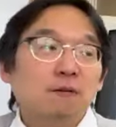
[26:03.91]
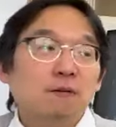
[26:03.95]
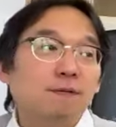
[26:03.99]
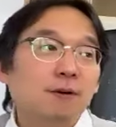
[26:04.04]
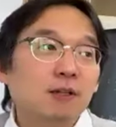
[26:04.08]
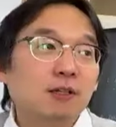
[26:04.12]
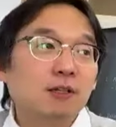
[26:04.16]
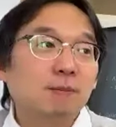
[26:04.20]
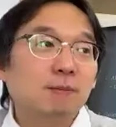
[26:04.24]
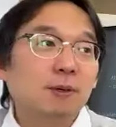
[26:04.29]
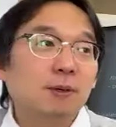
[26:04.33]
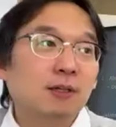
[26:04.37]
The
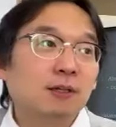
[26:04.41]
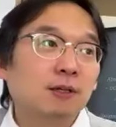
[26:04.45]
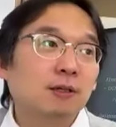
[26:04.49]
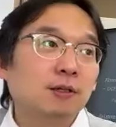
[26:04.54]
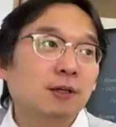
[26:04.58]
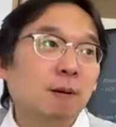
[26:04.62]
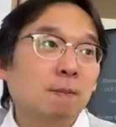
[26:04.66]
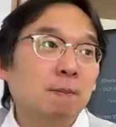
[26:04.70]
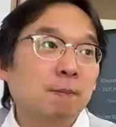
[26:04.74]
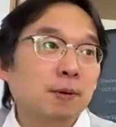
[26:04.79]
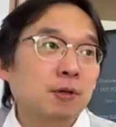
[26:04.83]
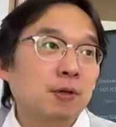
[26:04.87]

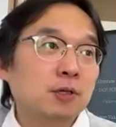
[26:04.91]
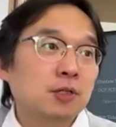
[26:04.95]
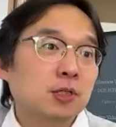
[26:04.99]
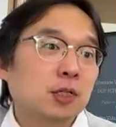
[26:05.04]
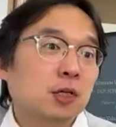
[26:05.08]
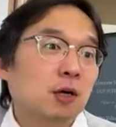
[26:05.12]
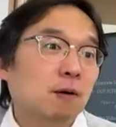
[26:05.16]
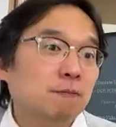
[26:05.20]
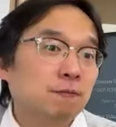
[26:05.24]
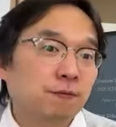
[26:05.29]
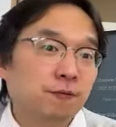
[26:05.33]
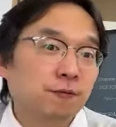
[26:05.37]
fundamental
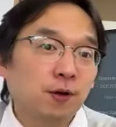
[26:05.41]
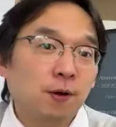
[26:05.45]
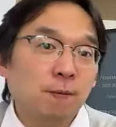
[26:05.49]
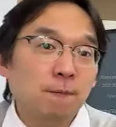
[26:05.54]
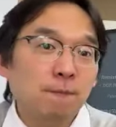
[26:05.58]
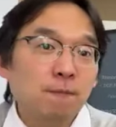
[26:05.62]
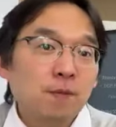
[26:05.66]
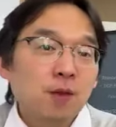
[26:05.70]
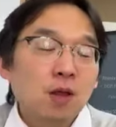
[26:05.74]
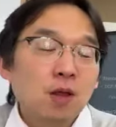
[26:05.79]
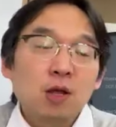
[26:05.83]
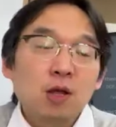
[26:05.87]
numbers come
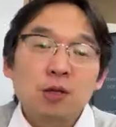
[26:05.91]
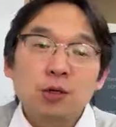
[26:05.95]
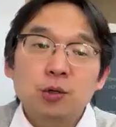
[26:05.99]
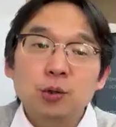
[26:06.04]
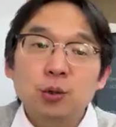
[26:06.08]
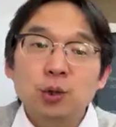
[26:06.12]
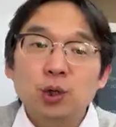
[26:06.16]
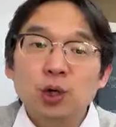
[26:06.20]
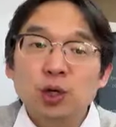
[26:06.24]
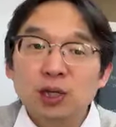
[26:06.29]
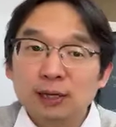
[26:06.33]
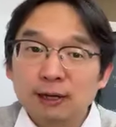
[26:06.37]
from
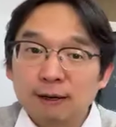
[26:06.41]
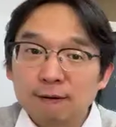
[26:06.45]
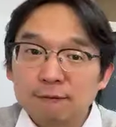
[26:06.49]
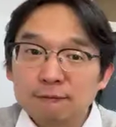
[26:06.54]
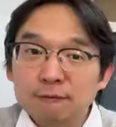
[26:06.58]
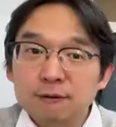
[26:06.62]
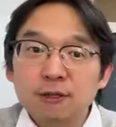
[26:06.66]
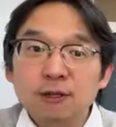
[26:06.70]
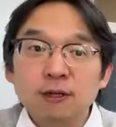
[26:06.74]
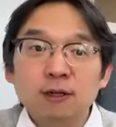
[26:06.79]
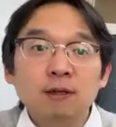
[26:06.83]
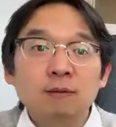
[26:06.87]
your
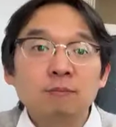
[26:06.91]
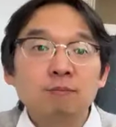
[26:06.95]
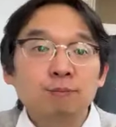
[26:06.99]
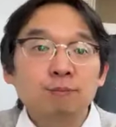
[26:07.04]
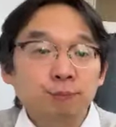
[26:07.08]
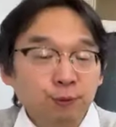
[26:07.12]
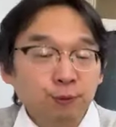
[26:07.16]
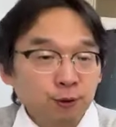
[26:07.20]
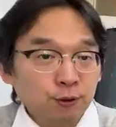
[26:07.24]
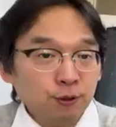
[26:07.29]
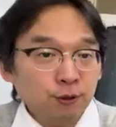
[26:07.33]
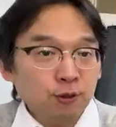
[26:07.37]
accounting
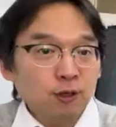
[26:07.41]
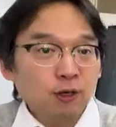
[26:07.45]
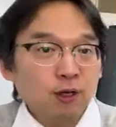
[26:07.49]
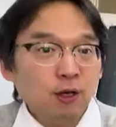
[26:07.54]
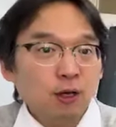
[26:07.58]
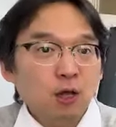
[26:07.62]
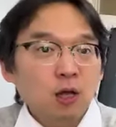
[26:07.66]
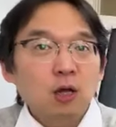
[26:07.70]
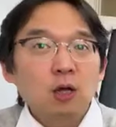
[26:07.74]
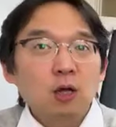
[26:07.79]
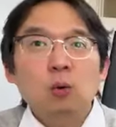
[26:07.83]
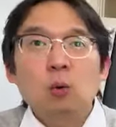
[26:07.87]

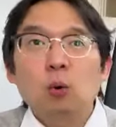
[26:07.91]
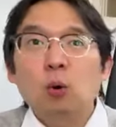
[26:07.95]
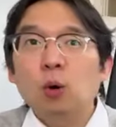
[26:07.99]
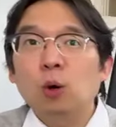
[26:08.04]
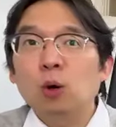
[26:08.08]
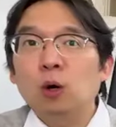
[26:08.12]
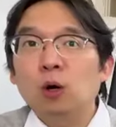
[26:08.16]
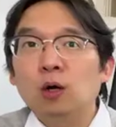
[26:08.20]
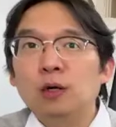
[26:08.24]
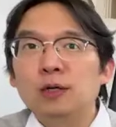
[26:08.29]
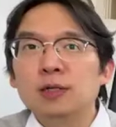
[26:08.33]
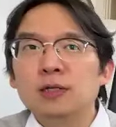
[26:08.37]
book,
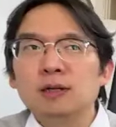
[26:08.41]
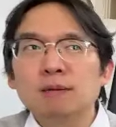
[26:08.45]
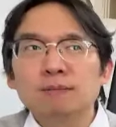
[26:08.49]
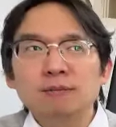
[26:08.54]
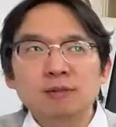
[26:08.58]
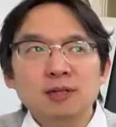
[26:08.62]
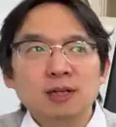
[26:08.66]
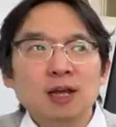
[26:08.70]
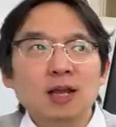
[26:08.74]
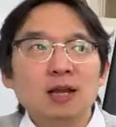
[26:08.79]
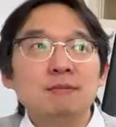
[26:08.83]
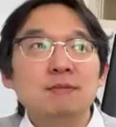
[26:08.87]
or
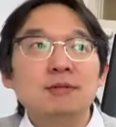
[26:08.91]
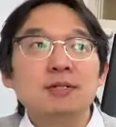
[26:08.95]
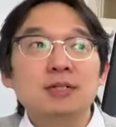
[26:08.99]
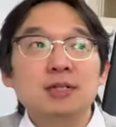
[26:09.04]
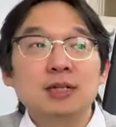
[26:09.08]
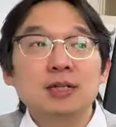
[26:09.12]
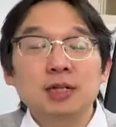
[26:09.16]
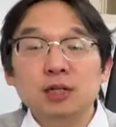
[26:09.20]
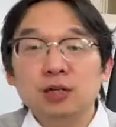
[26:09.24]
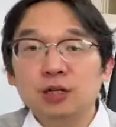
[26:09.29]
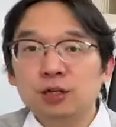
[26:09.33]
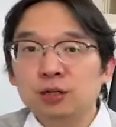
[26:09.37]

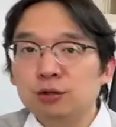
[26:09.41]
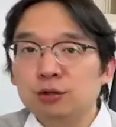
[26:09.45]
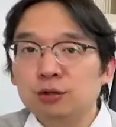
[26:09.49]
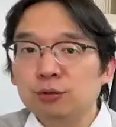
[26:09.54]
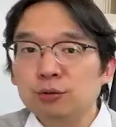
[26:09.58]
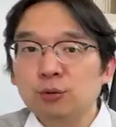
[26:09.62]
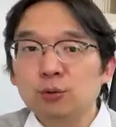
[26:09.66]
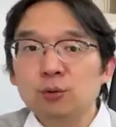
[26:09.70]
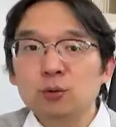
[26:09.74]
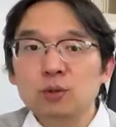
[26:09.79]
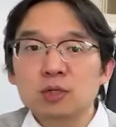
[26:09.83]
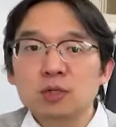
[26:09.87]
sometimes they
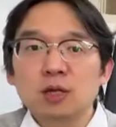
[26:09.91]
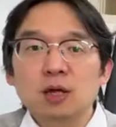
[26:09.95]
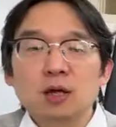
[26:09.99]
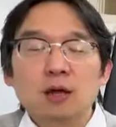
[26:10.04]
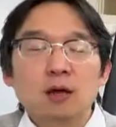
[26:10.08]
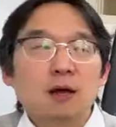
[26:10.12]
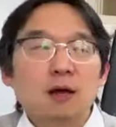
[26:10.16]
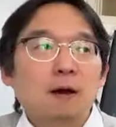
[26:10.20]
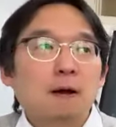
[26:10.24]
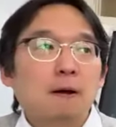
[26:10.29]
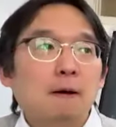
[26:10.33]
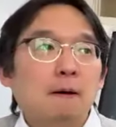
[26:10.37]
use
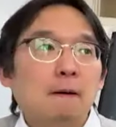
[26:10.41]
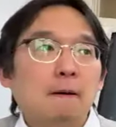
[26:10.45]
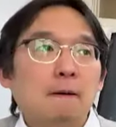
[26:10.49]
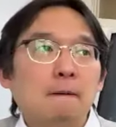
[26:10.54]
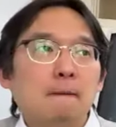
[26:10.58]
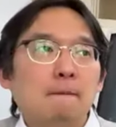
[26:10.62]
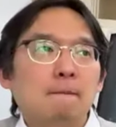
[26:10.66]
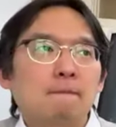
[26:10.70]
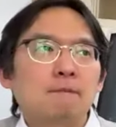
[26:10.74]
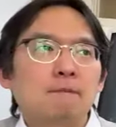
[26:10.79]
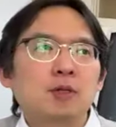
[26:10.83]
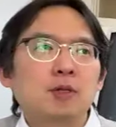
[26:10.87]

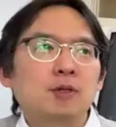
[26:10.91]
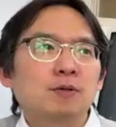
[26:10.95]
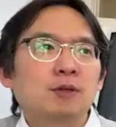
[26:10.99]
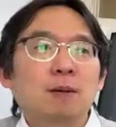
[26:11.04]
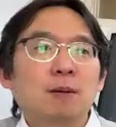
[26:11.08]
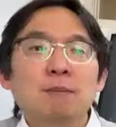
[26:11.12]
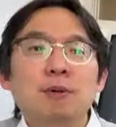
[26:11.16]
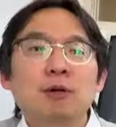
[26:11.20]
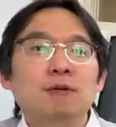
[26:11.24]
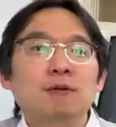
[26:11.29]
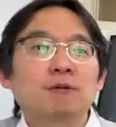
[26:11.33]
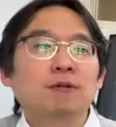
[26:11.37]
the
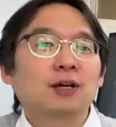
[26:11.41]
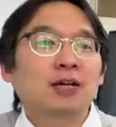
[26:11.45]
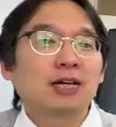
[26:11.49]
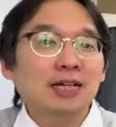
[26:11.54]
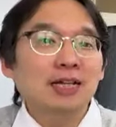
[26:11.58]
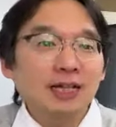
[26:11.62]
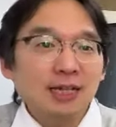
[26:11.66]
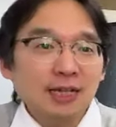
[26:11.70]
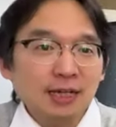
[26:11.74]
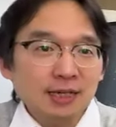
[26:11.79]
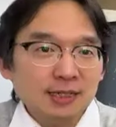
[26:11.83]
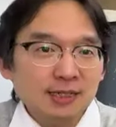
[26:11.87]
number of
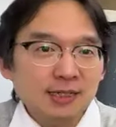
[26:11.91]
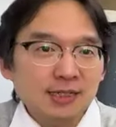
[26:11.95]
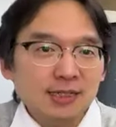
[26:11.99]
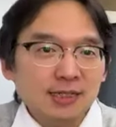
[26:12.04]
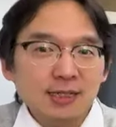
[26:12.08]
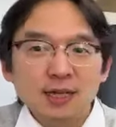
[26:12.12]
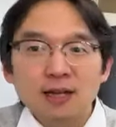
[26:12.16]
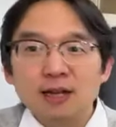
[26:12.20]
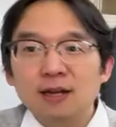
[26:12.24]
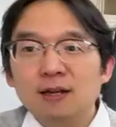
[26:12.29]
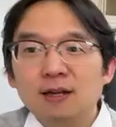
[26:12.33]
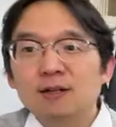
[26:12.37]

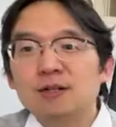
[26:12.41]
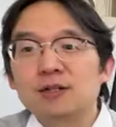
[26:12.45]
clicks.